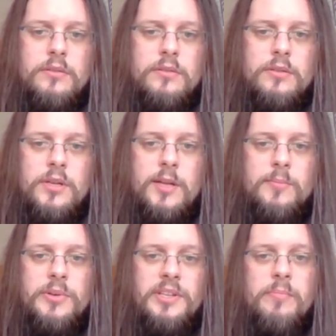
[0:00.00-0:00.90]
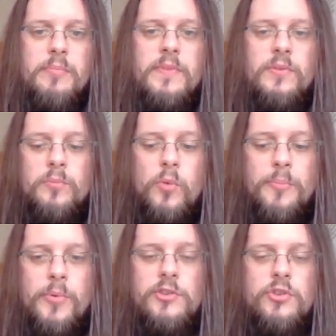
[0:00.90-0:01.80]
and putting even more
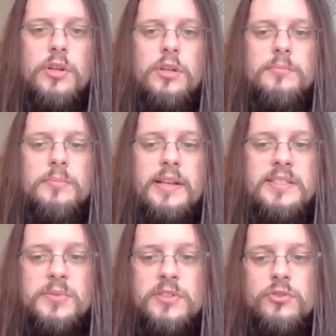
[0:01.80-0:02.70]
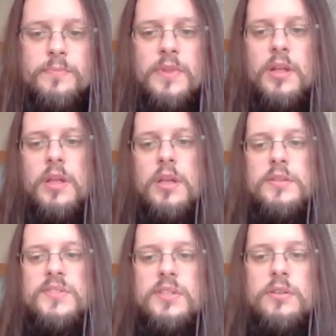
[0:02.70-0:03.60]
pressure on black's position.
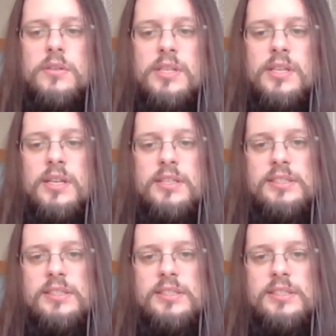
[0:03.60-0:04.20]
So here